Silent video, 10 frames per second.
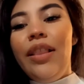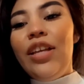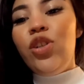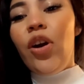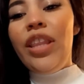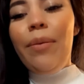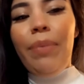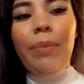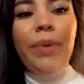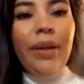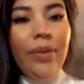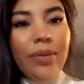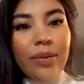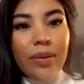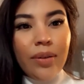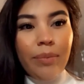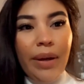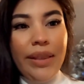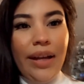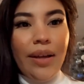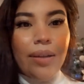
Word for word: Let's show them, puppy. Vente.